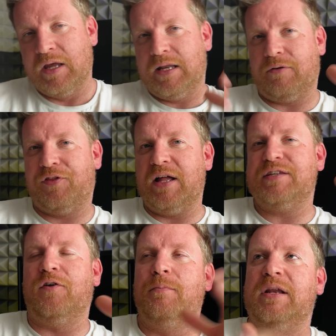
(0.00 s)
Now,
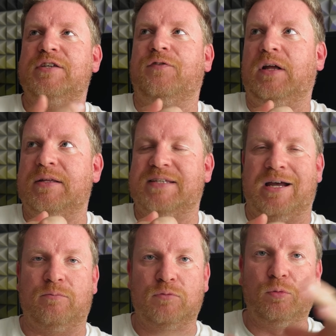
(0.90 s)
thirty-four minutes flight
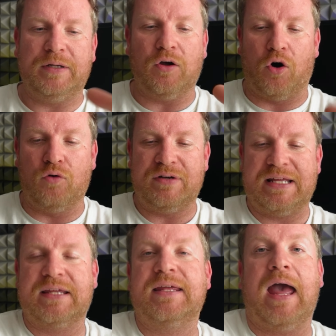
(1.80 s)
time, will we
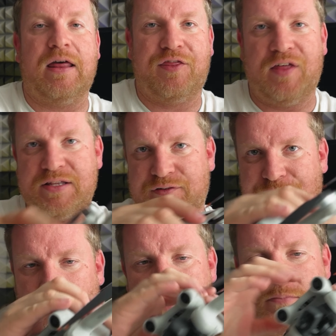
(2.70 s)
already get
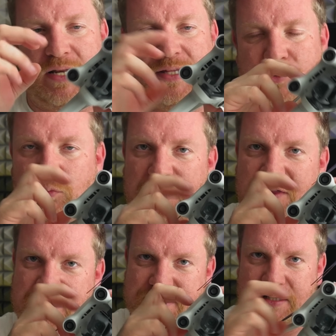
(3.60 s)
thirty-four minutes with
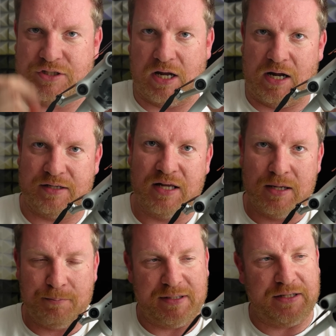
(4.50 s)
this D J I
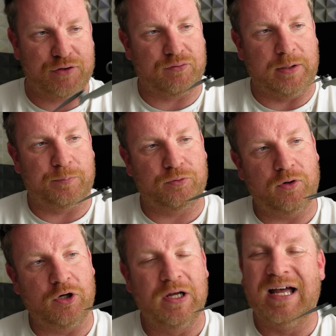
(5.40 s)
Mini three Pro?